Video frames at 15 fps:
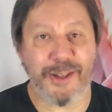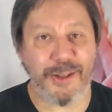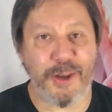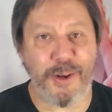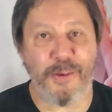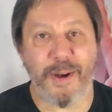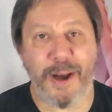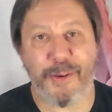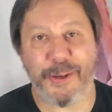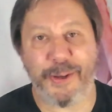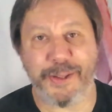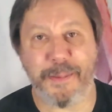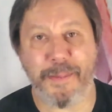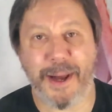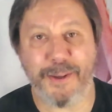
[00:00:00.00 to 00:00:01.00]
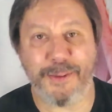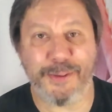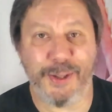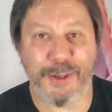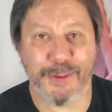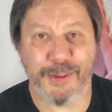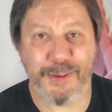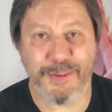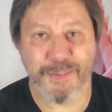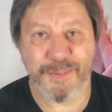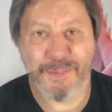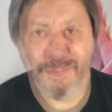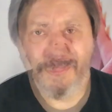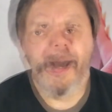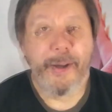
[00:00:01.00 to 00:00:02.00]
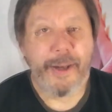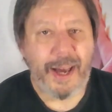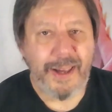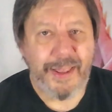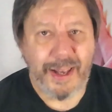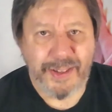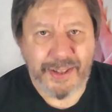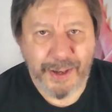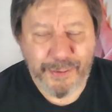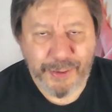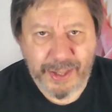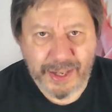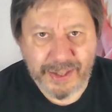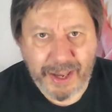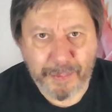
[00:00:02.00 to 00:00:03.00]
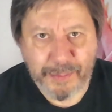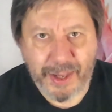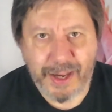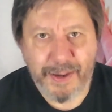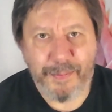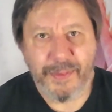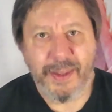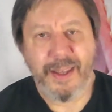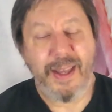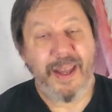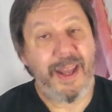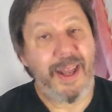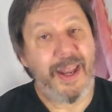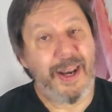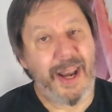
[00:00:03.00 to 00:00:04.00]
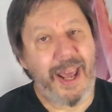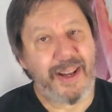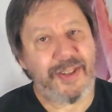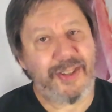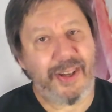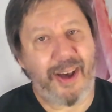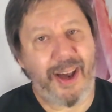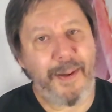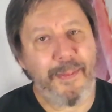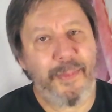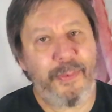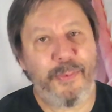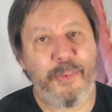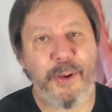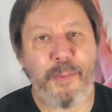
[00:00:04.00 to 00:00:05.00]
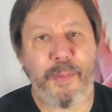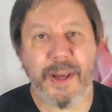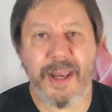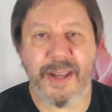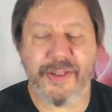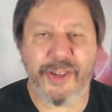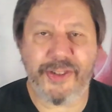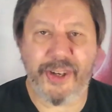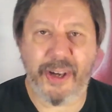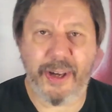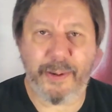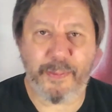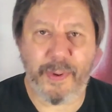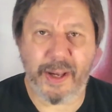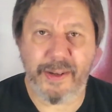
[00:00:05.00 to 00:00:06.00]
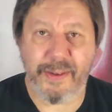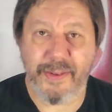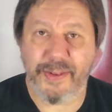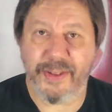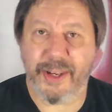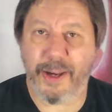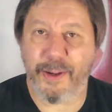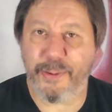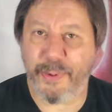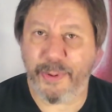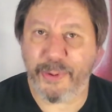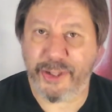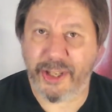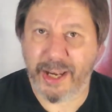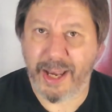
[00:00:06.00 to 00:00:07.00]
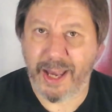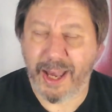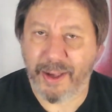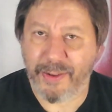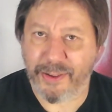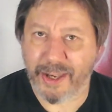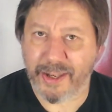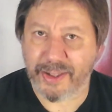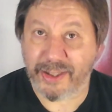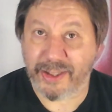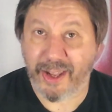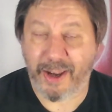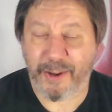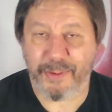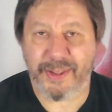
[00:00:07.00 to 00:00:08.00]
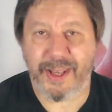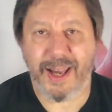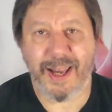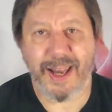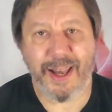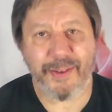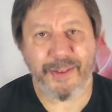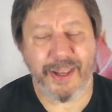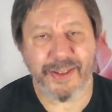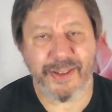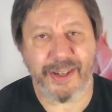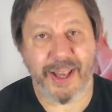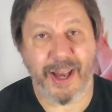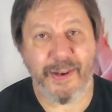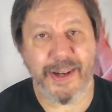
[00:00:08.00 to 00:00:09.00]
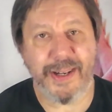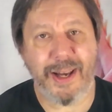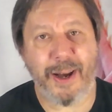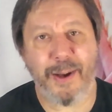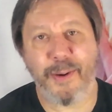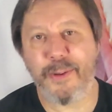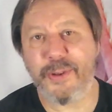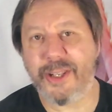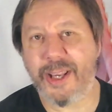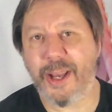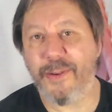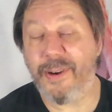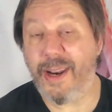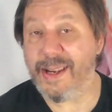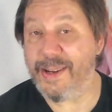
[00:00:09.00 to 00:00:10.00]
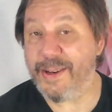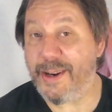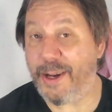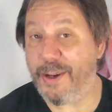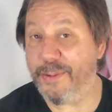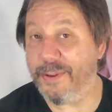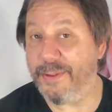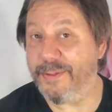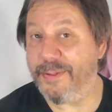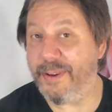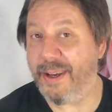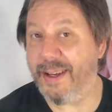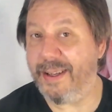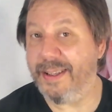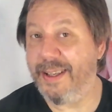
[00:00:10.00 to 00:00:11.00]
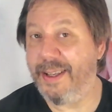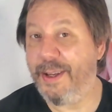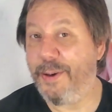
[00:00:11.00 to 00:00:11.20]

to do well on the battlefield. Okay, that's it for this update. Next time we'll be into turn 1, so we'll see how things start with that, how things are going. I'll also let you know of